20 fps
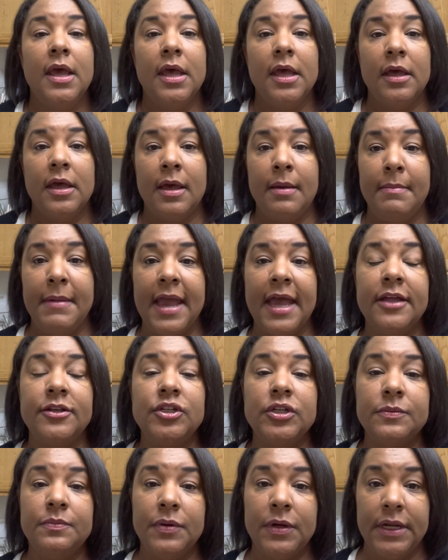
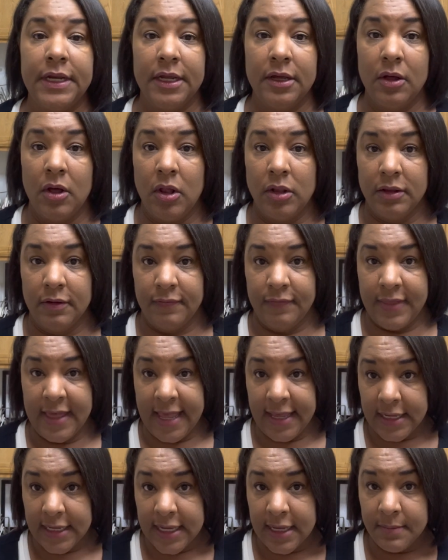Imagine putting all of
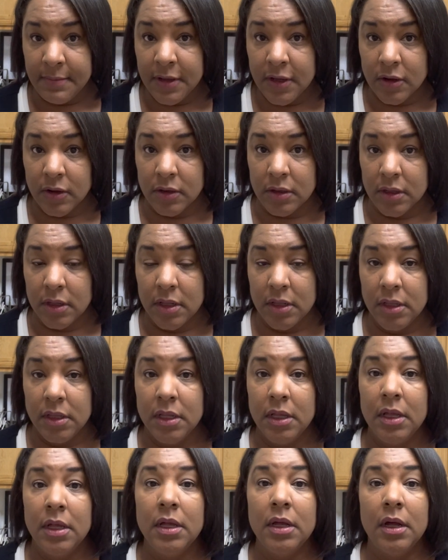that chemical
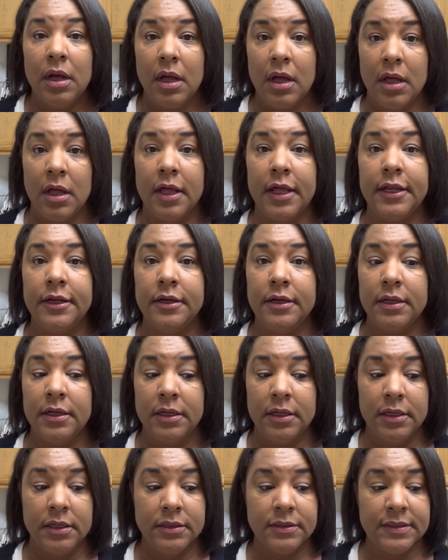
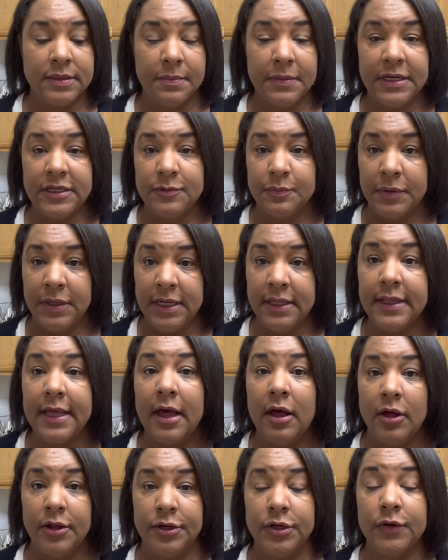on, somebody's putting that
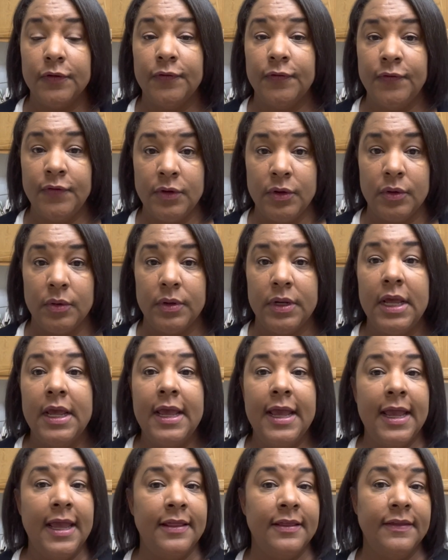on your food,
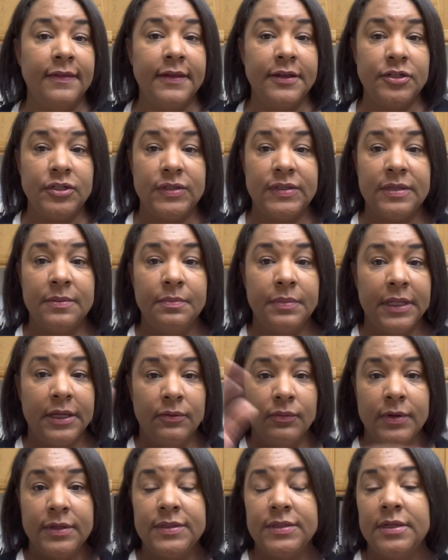and then they just simply
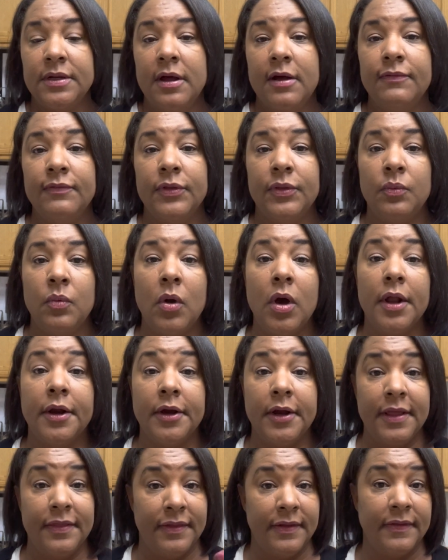rinse it off with water
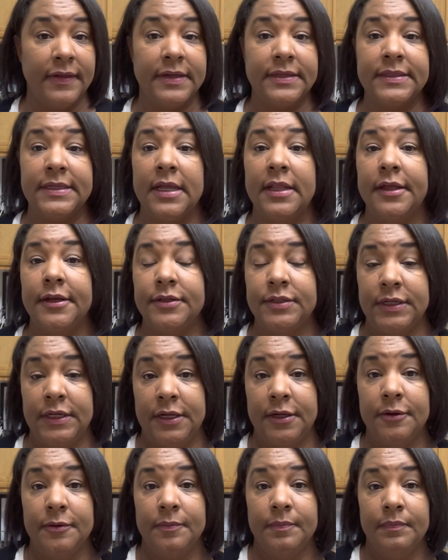and then they sell it to
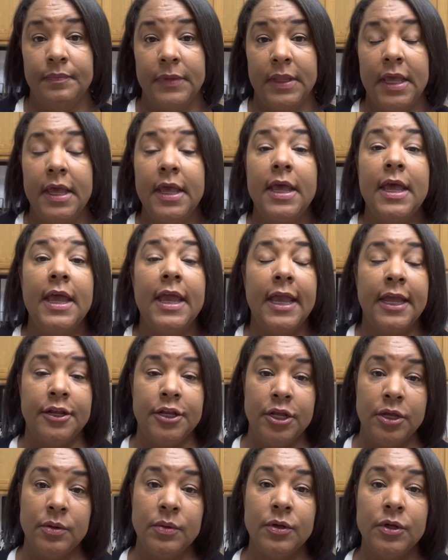you. And
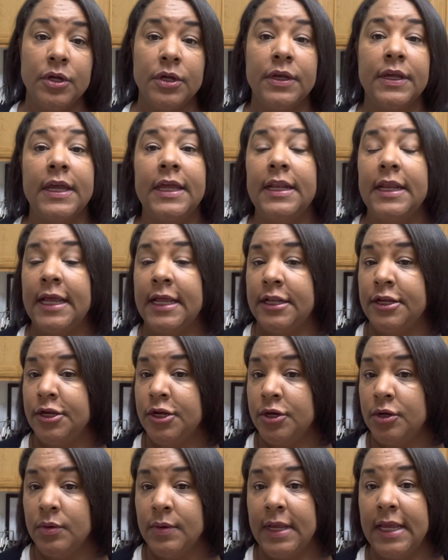you cook it and
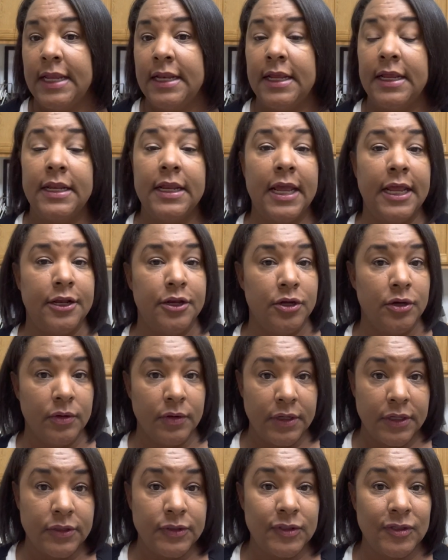you eat it and you're
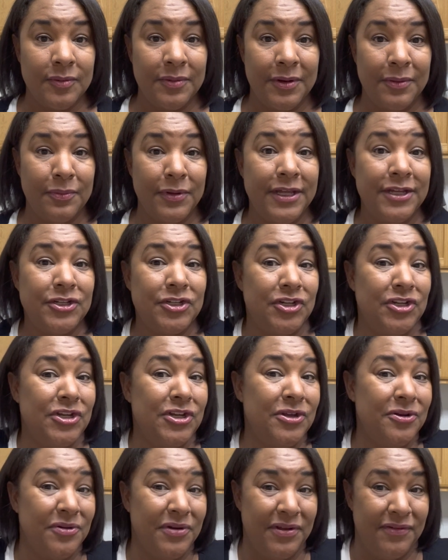consuming bleach and
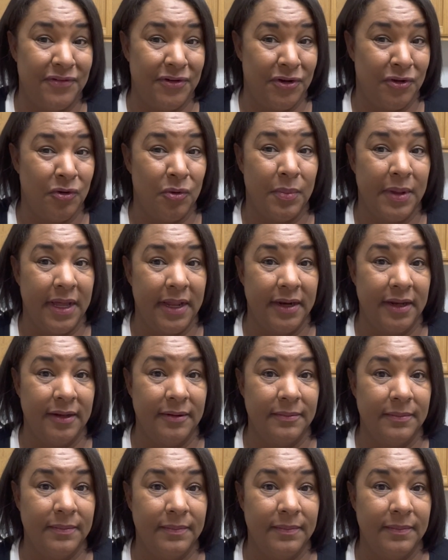you don't even know about it.